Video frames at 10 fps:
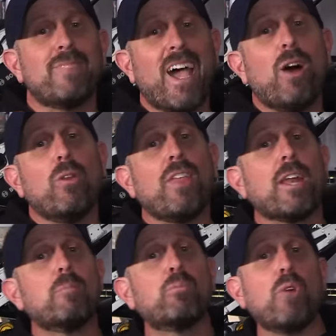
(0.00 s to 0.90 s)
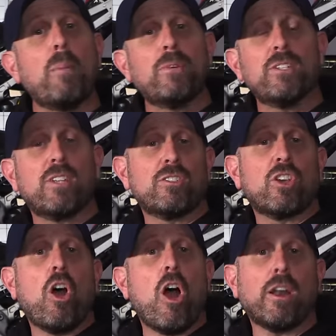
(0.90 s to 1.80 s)
Now that abruptness has
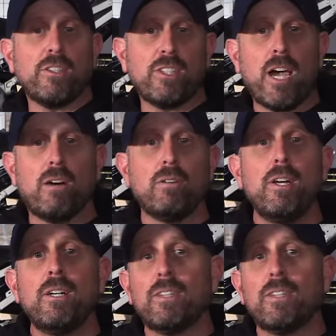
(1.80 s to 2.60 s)
caught us out.